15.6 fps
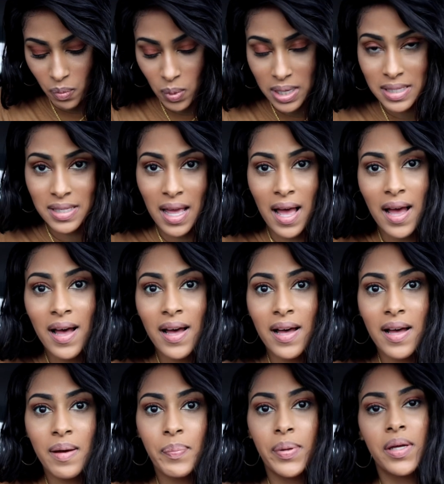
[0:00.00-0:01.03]
What's
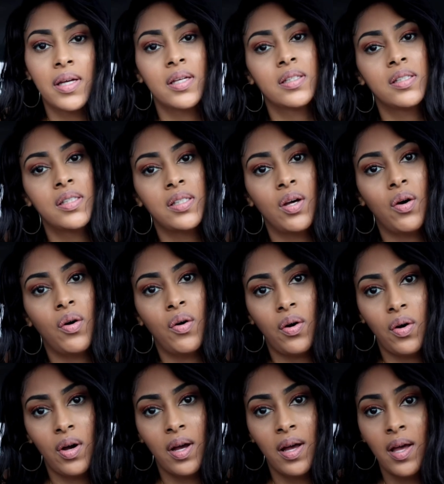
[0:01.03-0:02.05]
up?
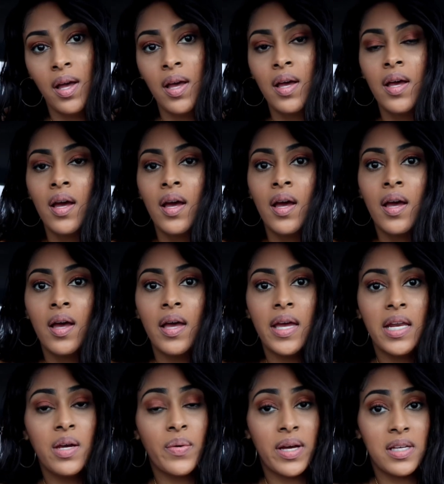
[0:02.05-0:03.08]
So,
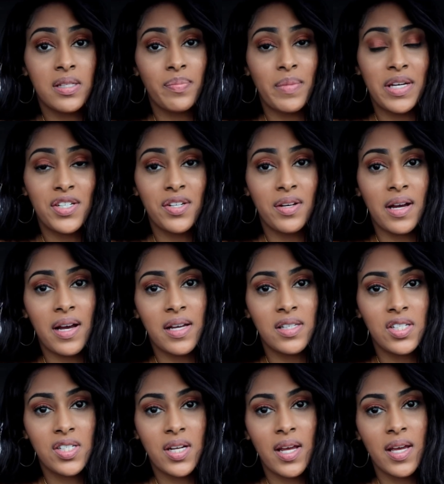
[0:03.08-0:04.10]
anyways, make sure you
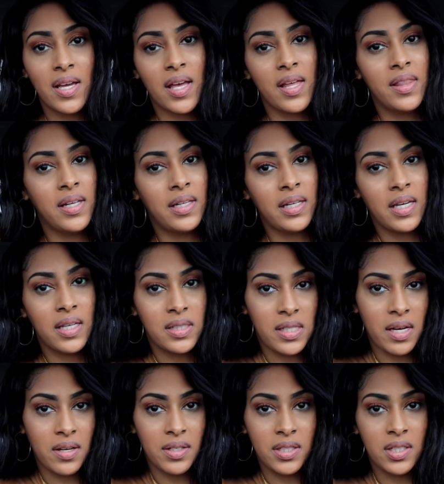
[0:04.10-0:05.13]
guys check the link
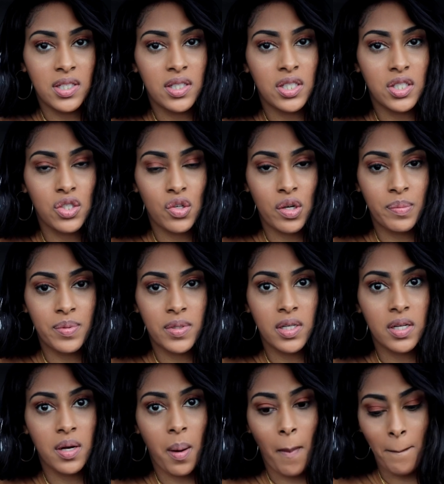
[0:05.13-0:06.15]
down in the
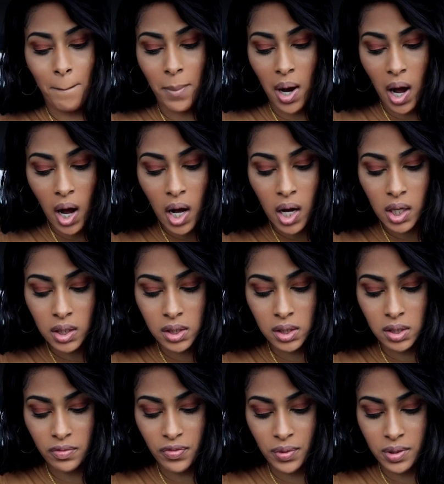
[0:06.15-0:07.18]
description
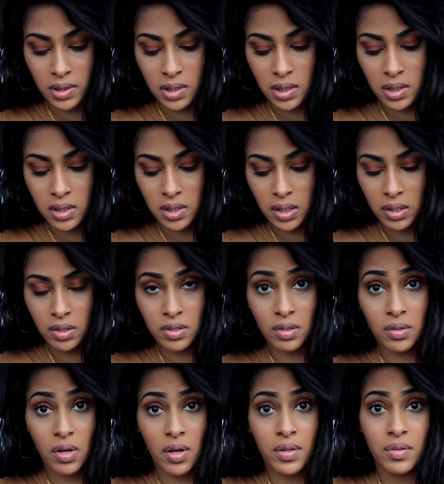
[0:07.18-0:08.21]
box for the details
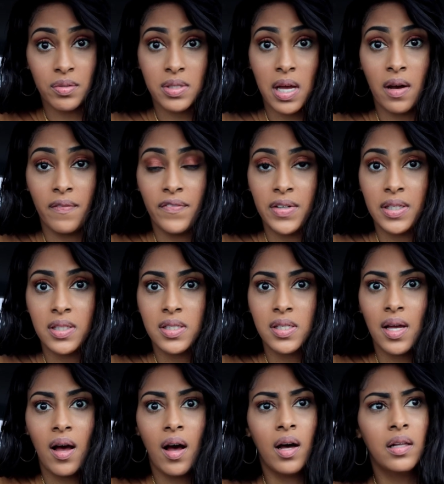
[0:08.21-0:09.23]
on all those
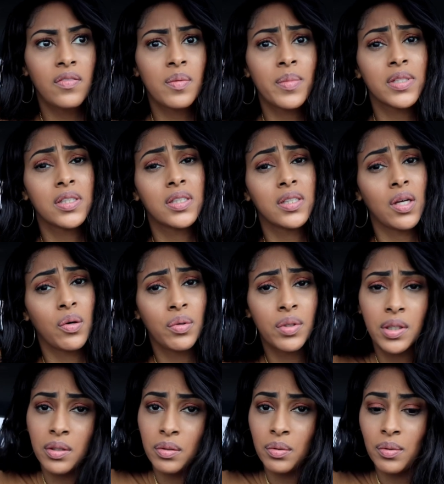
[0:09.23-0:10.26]
outfits. All of them are so
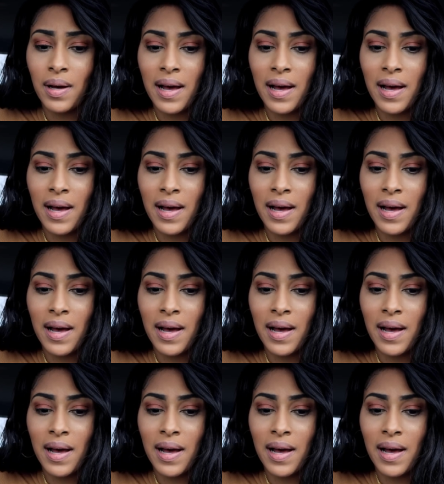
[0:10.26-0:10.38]
cute.